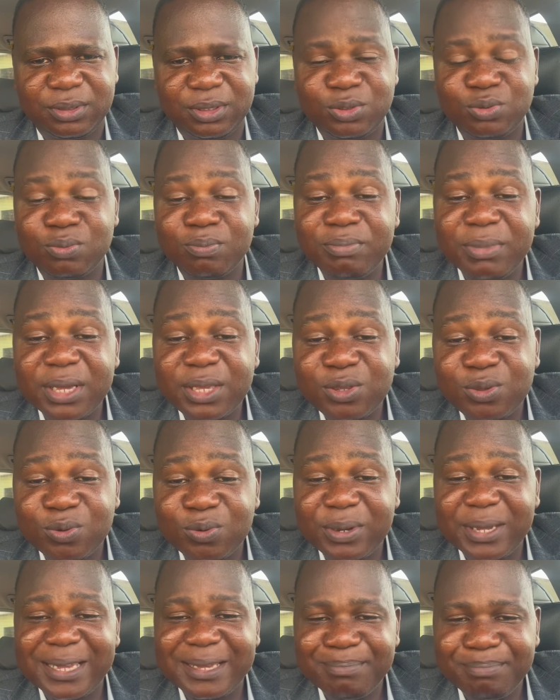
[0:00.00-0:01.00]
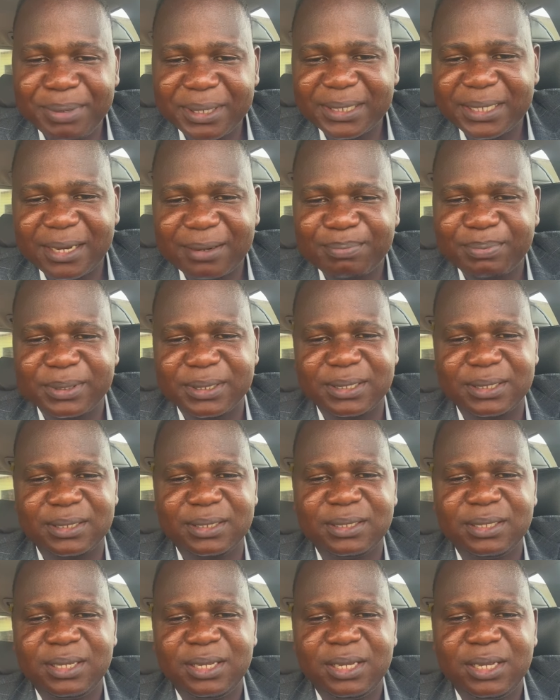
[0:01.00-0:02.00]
It will make you a better person.